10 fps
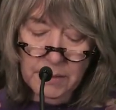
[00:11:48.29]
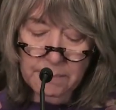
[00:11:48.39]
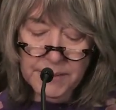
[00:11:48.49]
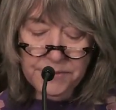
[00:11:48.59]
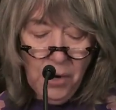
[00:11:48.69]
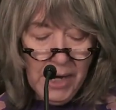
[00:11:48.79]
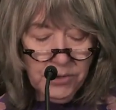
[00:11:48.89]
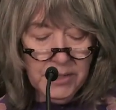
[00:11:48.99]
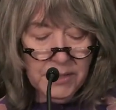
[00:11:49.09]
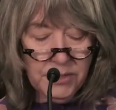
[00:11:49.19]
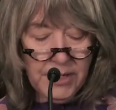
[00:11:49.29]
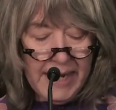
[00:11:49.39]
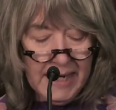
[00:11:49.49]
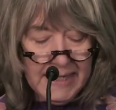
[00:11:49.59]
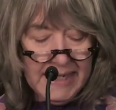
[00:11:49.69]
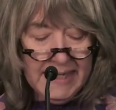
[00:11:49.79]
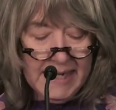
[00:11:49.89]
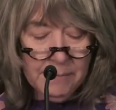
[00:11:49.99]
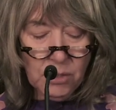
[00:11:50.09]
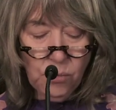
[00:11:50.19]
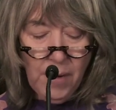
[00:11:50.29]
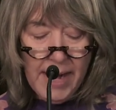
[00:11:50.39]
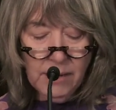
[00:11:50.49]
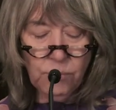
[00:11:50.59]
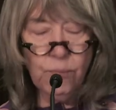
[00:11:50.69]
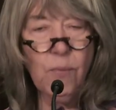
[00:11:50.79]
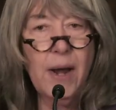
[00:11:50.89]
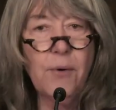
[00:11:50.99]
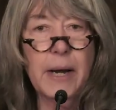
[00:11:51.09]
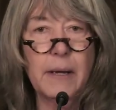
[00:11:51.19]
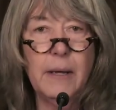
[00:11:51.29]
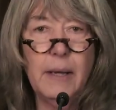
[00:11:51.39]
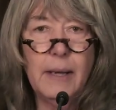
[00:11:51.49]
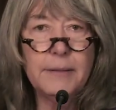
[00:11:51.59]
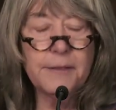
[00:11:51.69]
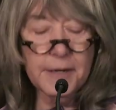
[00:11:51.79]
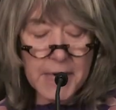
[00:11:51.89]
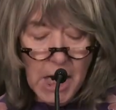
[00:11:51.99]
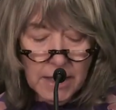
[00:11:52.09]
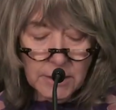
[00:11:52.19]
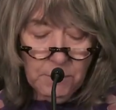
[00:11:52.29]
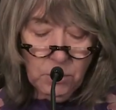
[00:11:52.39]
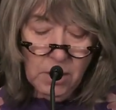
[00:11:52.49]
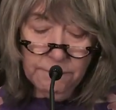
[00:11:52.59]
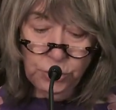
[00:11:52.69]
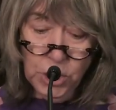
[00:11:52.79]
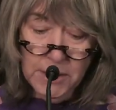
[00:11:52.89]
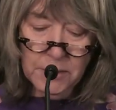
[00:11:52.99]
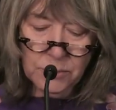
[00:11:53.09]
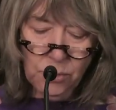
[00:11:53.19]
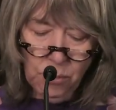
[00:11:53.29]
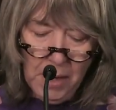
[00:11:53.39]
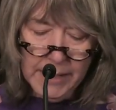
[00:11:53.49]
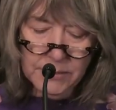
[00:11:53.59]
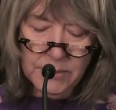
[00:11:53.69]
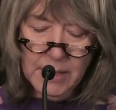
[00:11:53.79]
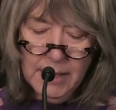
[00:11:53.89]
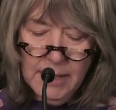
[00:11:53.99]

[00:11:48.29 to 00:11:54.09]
misogynist, anti-democratic rhetoric to the gospel of Jesus Christ